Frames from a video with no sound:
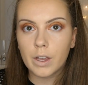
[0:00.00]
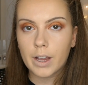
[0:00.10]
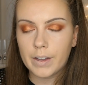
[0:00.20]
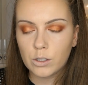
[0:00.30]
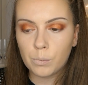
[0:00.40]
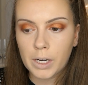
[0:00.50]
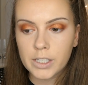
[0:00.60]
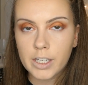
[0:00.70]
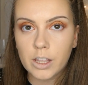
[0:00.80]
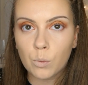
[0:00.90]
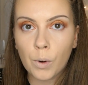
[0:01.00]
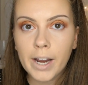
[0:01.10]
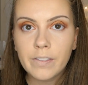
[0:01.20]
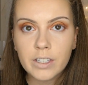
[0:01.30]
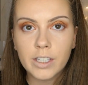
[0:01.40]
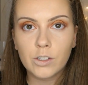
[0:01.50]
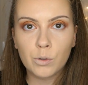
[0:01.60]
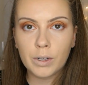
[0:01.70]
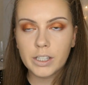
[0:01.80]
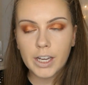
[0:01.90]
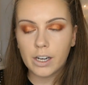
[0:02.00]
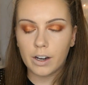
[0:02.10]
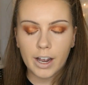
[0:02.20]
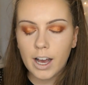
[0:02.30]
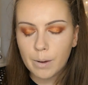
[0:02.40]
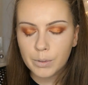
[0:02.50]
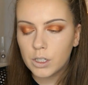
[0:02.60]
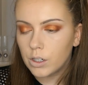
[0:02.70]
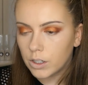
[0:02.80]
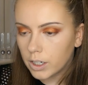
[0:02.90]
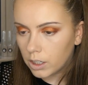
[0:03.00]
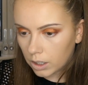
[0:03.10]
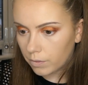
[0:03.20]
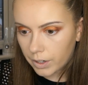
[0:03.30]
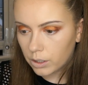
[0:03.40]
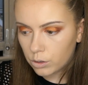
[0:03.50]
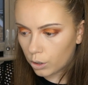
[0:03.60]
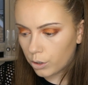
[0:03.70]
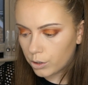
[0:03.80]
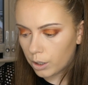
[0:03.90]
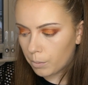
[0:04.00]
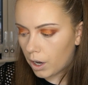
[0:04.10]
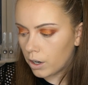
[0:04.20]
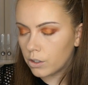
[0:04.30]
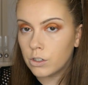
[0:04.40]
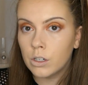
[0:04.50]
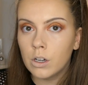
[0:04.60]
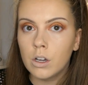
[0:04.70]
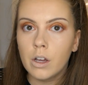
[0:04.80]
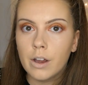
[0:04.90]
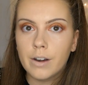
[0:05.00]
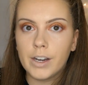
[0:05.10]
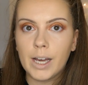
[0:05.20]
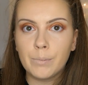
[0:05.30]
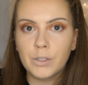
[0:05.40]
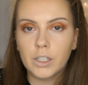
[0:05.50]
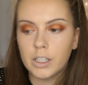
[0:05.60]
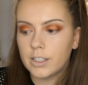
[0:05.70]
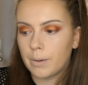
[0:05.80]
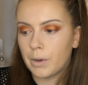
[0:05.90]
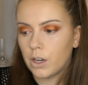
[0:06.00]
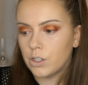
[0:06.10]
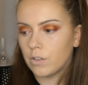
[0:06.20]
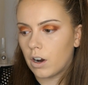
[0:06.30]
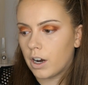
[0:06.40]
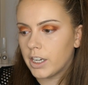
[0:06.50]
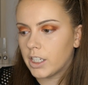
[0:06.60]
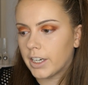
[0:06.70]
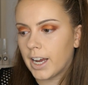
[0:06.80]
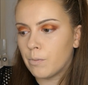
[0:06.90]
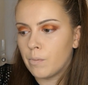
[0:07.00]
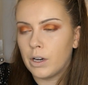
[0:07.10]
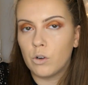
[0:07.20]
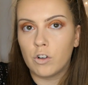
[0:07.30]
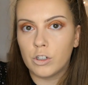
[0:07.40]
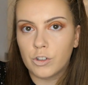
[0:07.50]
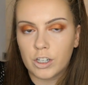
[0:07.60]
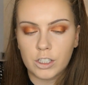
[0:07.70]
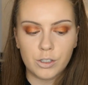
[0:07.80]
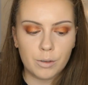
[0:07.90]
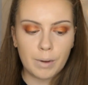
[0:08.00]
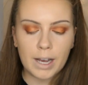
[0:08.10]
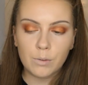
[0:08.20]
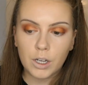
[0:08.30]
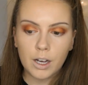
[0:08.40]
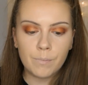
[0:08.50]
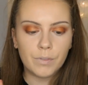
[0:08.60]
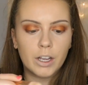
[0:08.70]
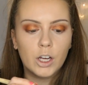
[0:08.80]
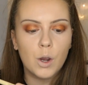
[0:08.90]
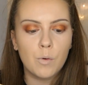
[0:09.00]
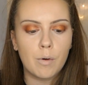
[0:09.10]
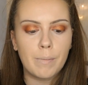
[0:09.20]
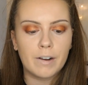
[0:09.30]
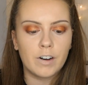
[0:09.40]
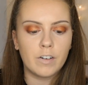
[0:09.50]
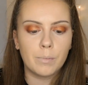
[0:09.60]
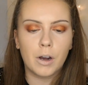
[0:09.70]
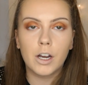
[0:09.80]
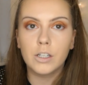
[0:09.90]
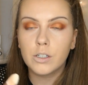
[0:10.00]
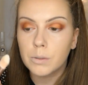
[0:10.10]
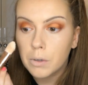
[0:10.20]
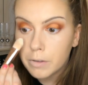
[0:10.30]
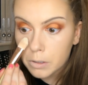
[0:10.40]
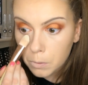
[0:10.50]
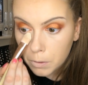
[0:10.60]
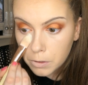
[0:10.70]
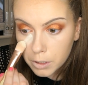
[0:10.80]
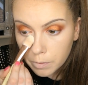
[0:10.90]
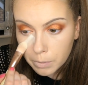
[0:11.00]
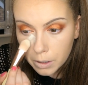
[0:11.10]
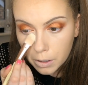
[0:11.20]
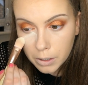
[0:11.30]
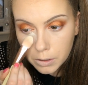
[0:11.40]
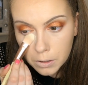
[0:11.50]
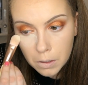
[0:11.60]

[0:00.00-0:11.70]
Okay, that's all blended in. The way this sits on my skin, I absolutely love it so much. Now I'm just going to set my under eyes, again with my Laura's translucent powder, and go with my big fluffy brush and just put this all underneath my eyes.